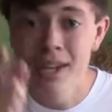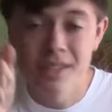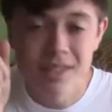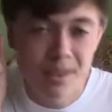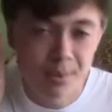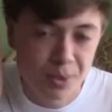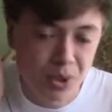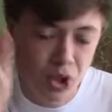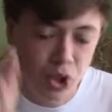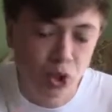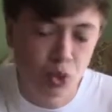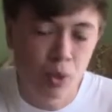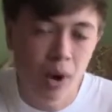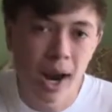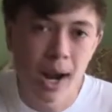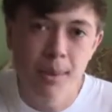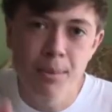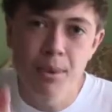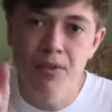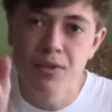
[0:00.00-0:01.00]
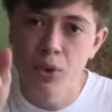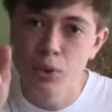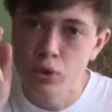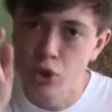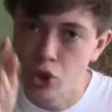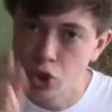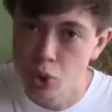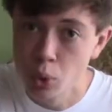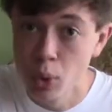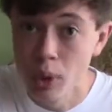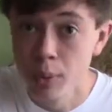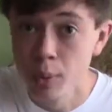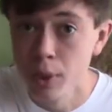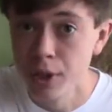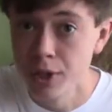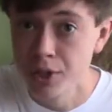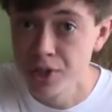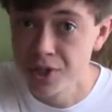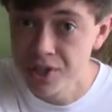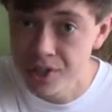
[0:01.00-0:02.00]
and subscribe if you enjoy what
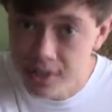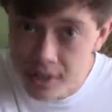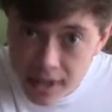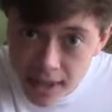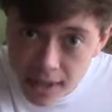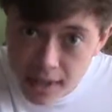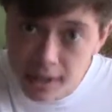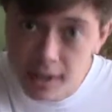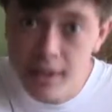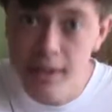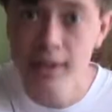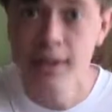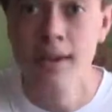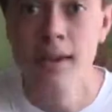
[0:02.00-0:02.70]
you're seeing.